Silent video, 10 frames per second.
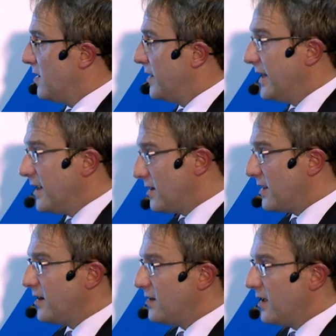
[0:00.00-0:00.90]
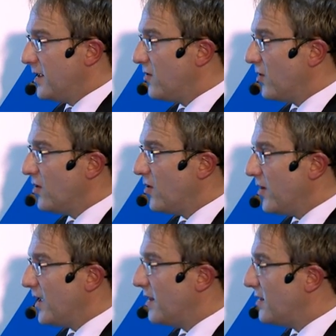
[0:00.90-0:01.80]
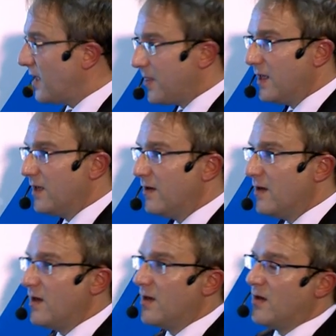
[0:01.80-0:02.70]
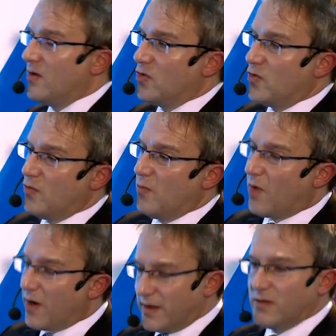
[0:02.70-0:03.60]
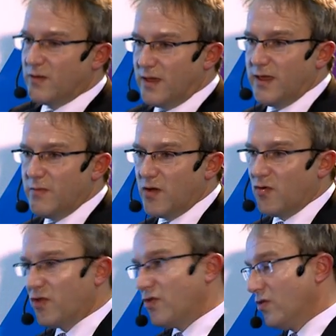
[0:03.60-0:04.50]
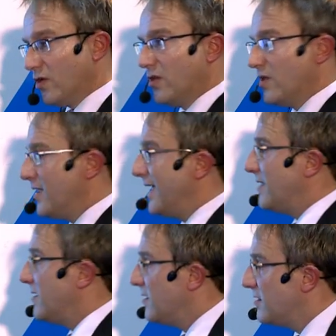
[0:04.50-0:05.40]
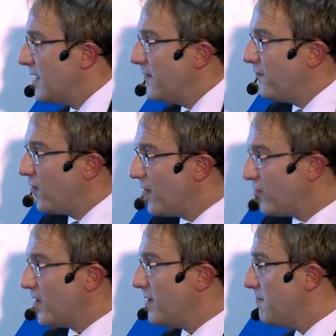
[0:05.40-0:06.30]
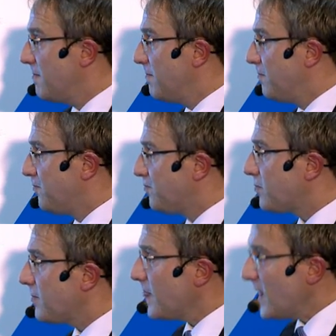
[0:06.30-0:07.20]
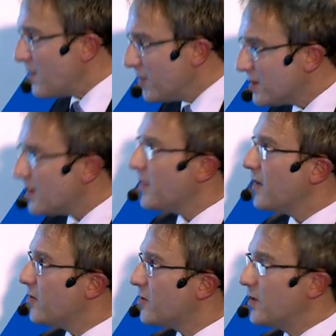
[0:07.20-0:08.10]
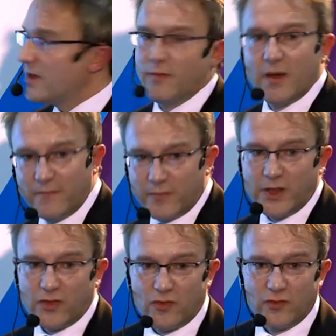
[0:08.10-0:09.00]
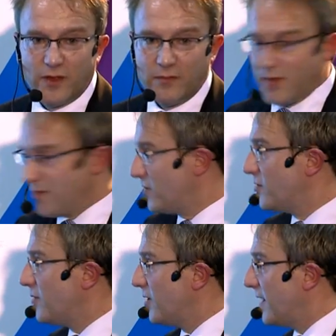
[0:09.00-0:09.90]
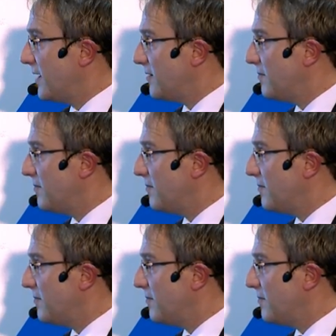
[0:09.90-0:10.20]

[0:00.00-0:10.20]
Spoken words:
Clinical studies are here ongoing. It's nothing to market today because it's not yet safe for EFSA. That's something which will come up pretty soon, I'm sure about that.